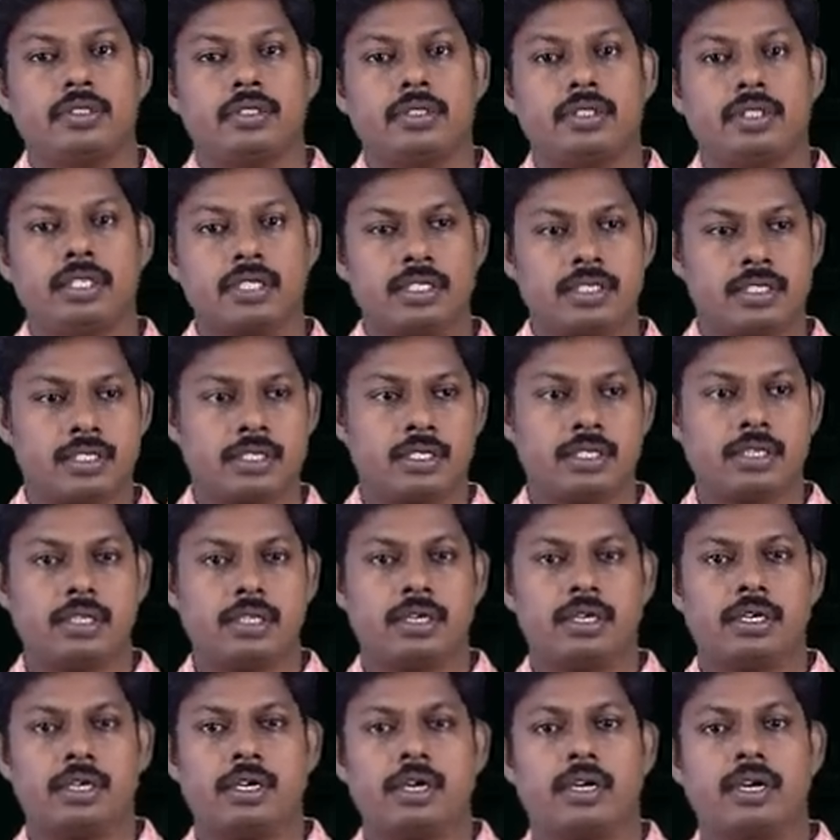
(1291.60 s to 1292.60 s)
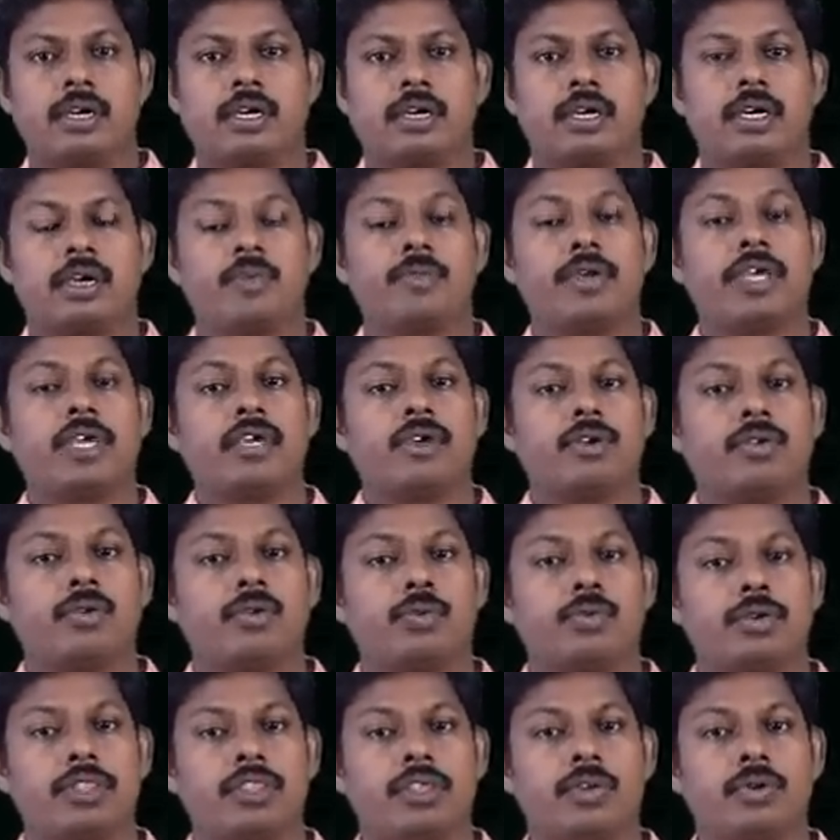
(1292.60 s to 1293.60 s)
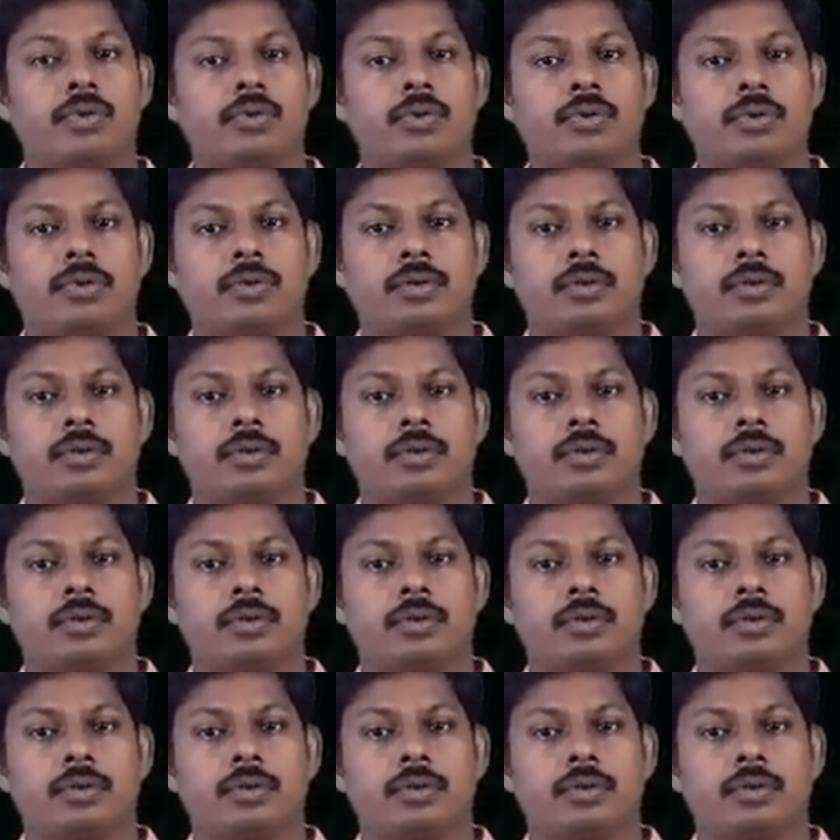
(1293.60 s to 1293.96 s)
just coming with you.